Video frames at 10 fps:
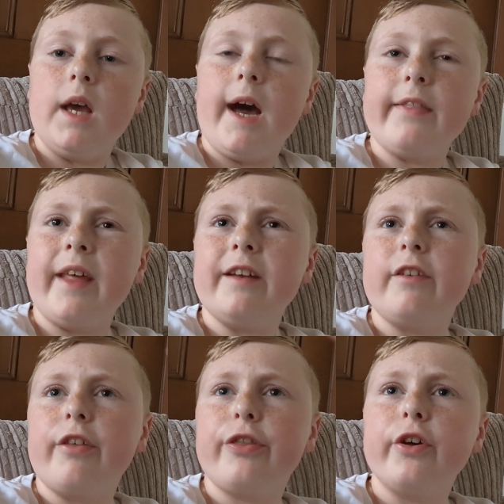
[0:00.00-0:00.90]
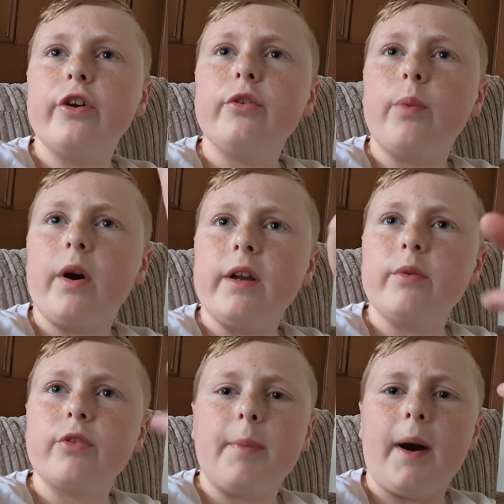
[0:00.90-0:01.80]
And then the third one,
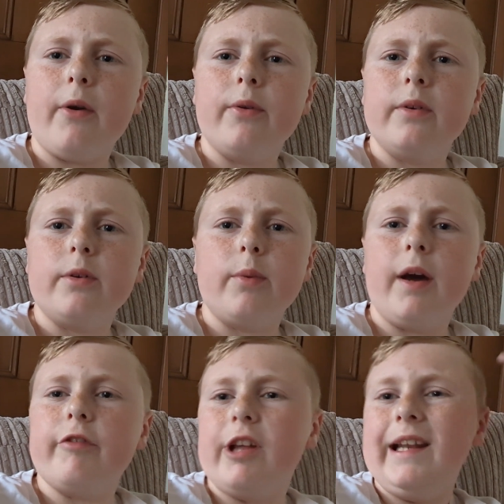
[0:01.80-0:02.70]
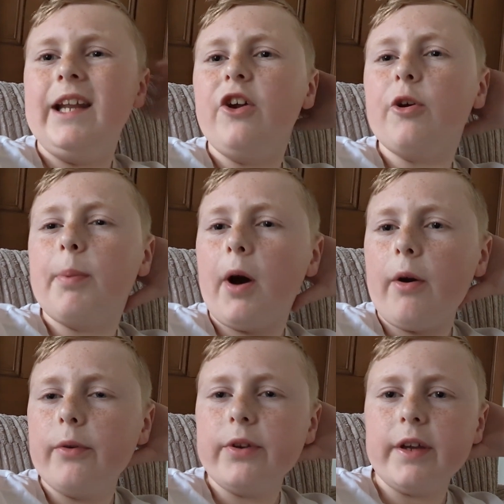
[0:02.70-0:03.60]
it was about whatever a
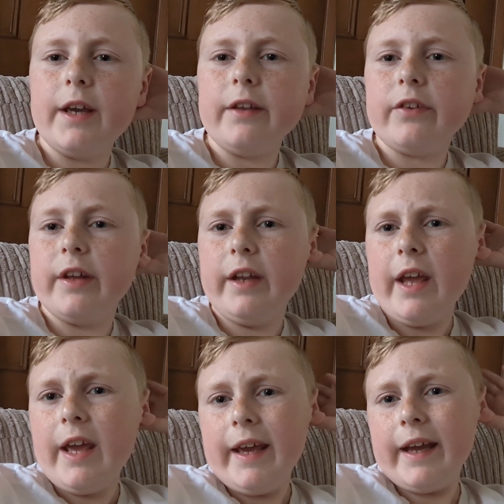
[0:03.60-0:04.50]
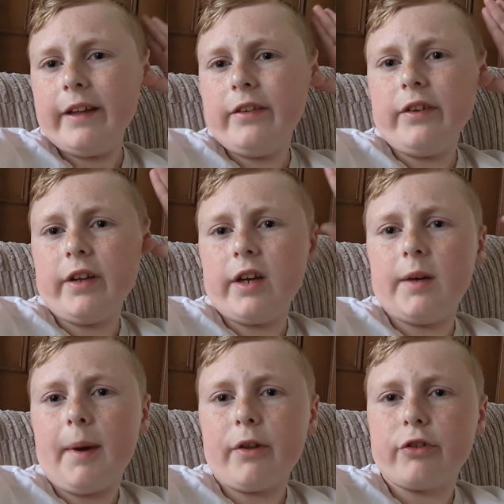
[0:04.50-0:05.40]
leopard is in India,
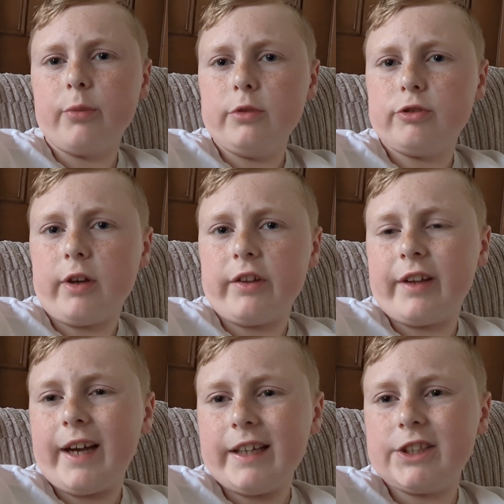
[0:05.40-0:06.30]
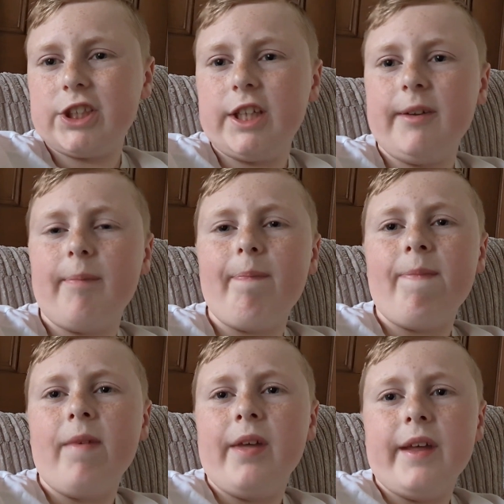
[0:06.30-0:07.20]
about someone trying to catch it,
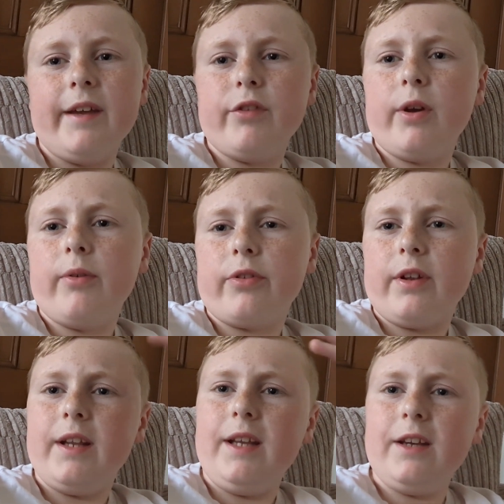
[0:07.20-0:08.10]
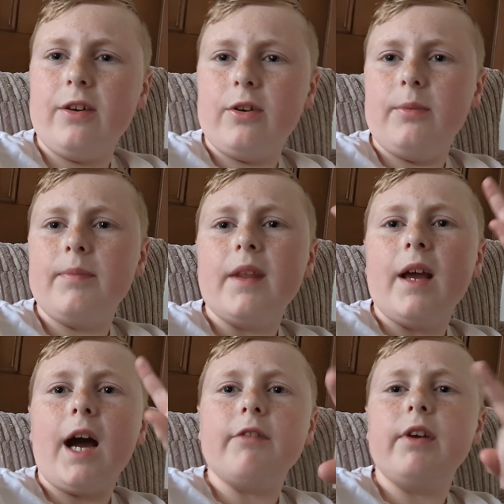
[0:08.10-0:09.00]
even though it's illegal.
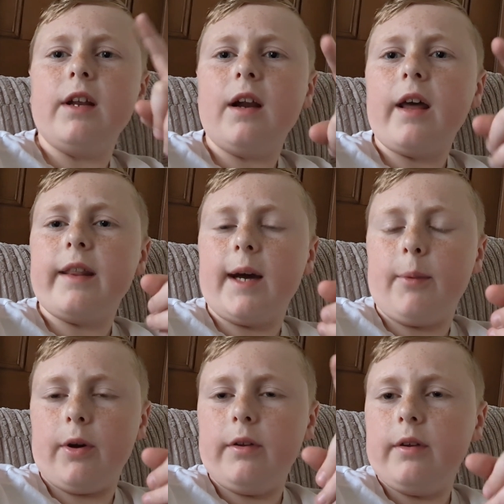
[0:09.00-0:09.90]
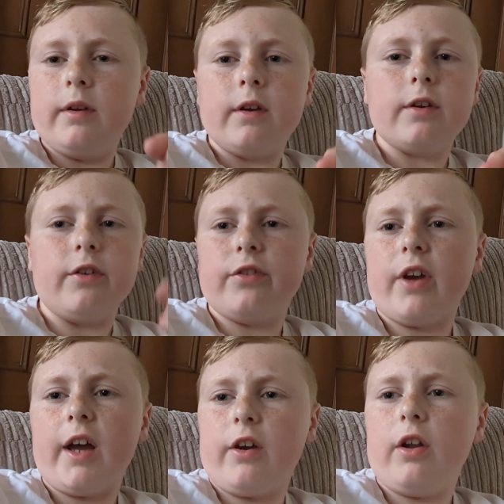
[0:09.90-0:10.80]
I really liked that one because
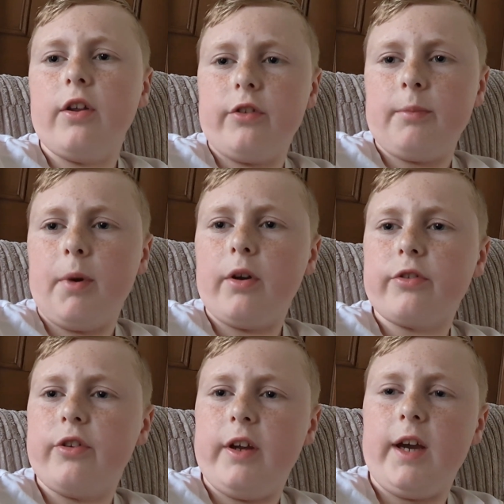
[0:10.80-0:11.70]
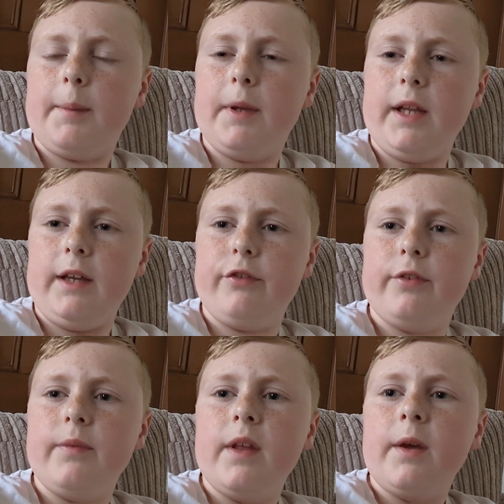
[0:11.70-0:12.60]
I got loads of marks on it, I believe,
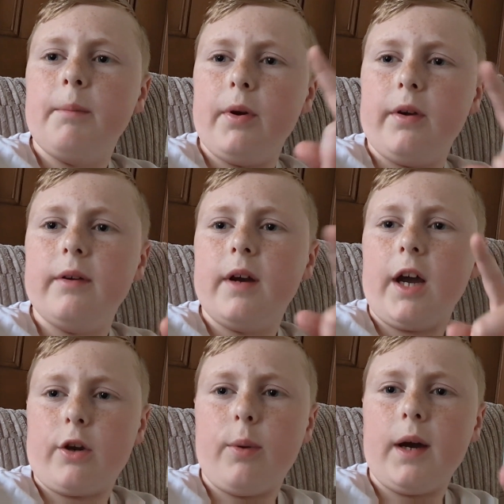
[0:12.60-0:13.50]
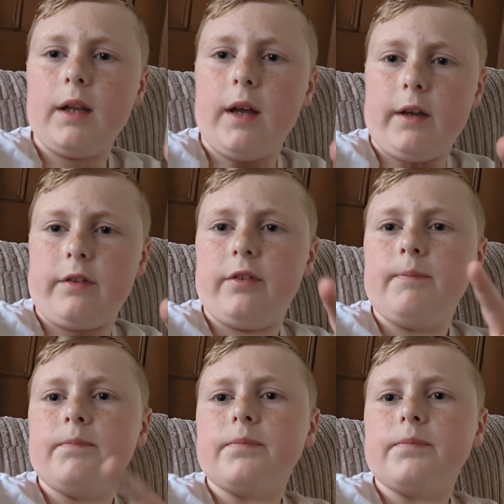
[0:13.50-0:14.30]
but I quite liked.